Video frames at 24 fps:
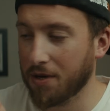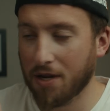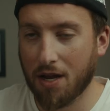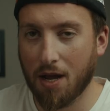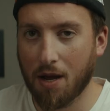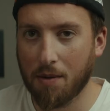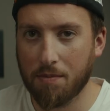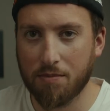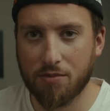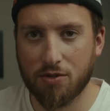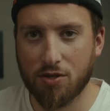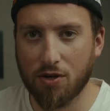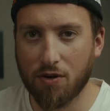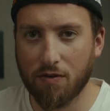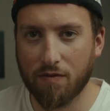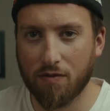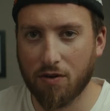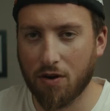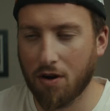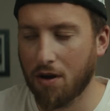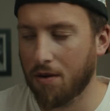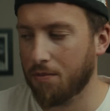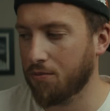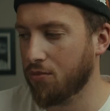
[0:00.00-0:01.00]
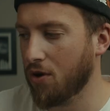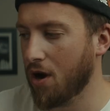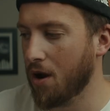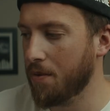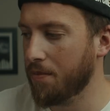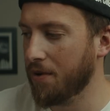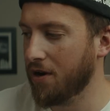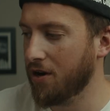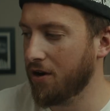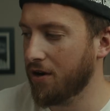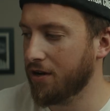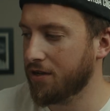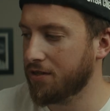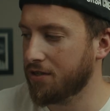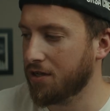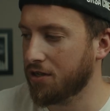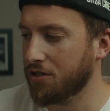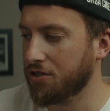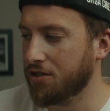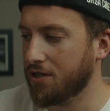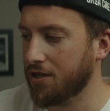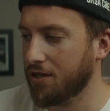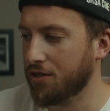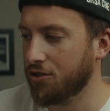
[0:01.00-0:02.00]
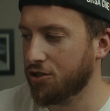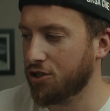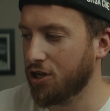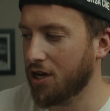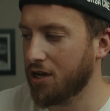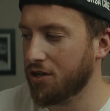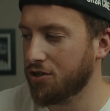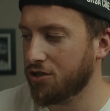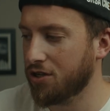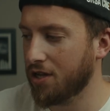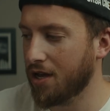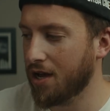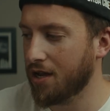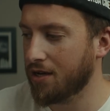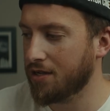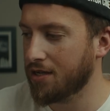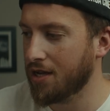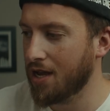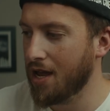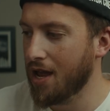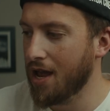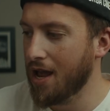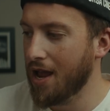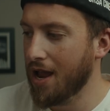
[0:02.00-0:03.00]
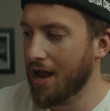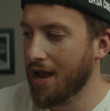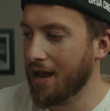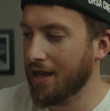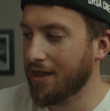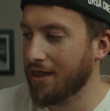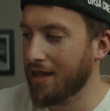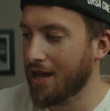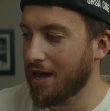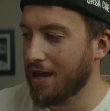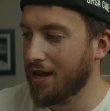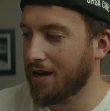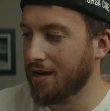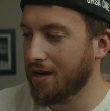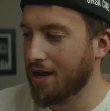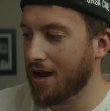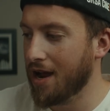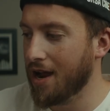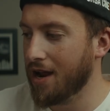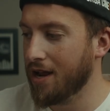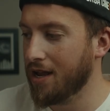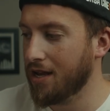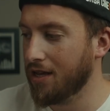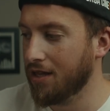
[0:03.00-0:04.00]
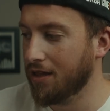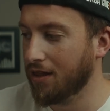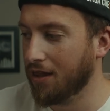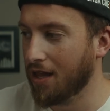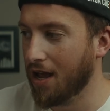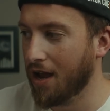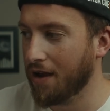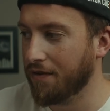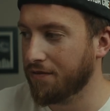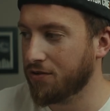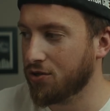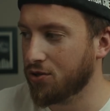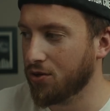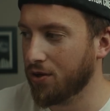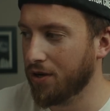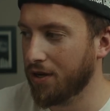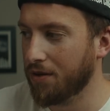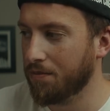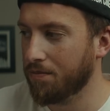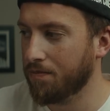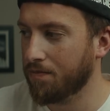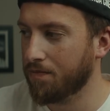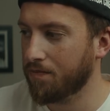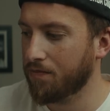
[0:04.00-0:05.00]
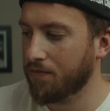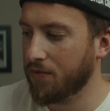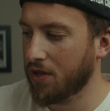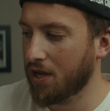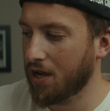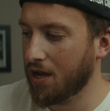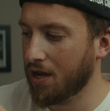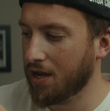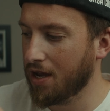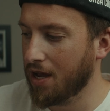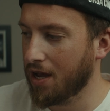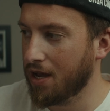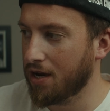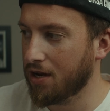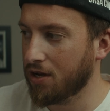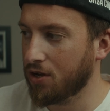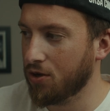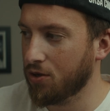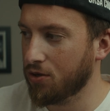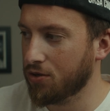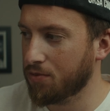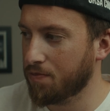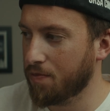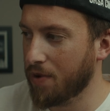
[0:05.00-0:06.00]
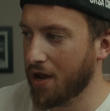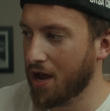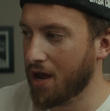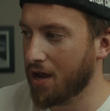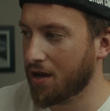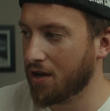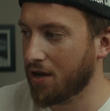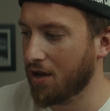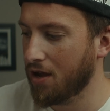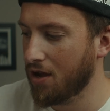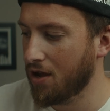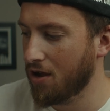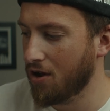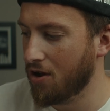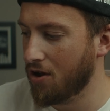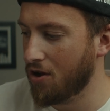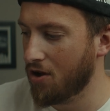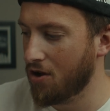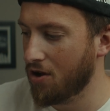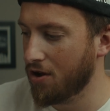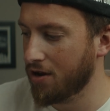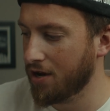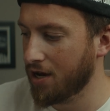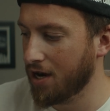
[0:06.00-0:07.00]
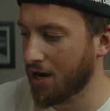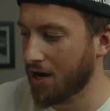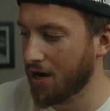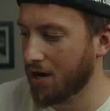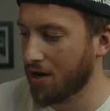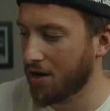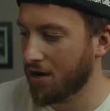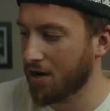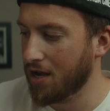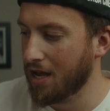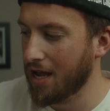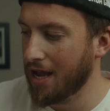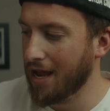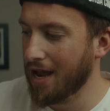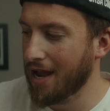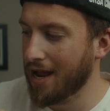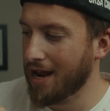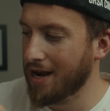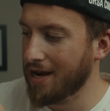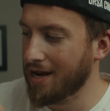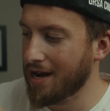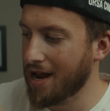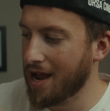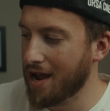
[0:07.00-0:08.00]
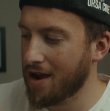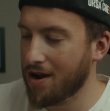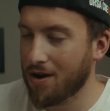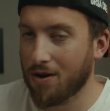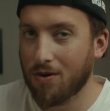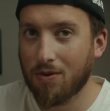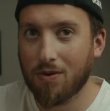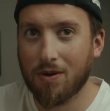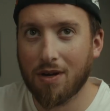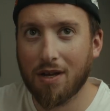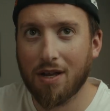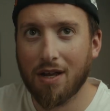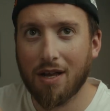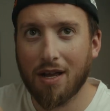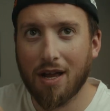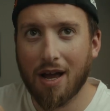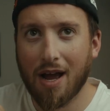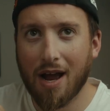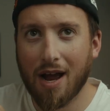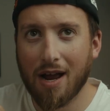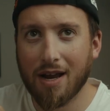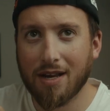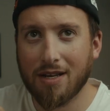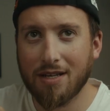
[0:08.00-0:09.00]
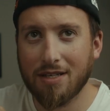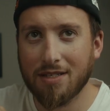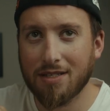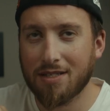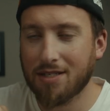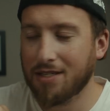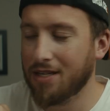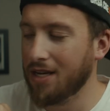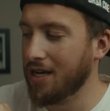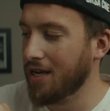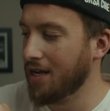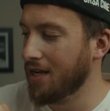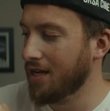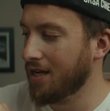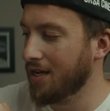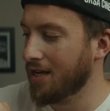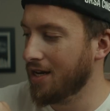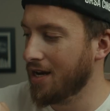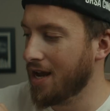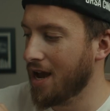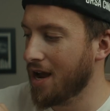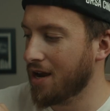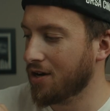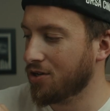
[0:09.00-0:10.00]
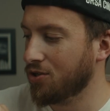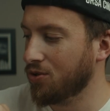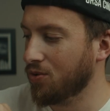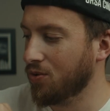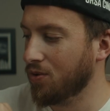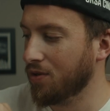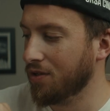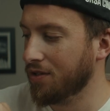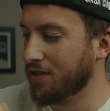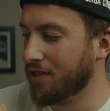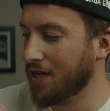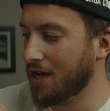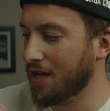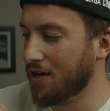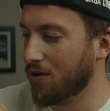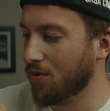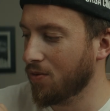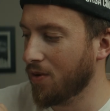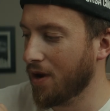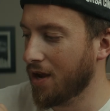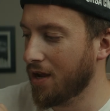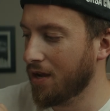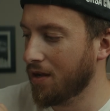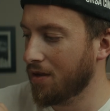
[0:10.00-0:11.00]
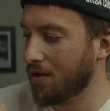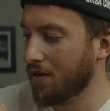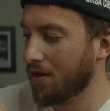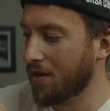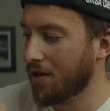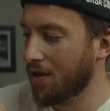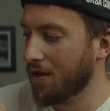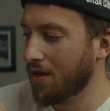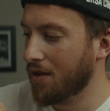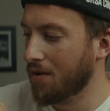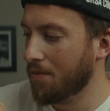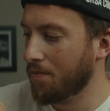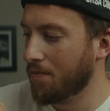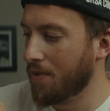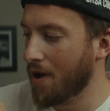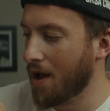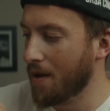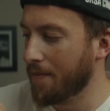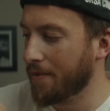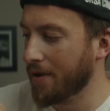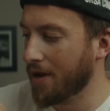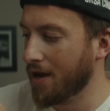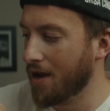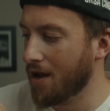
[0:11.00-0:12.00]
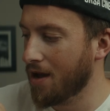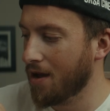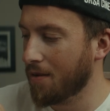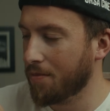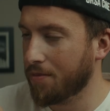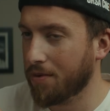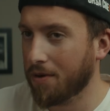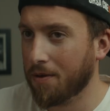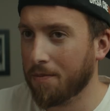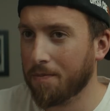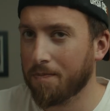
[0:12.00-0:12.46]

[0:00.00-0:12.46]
I kept server on primary because I just didn't change that. And then I hit live stream. Again, it goes back on air. And now I can see an actual data rate popping up.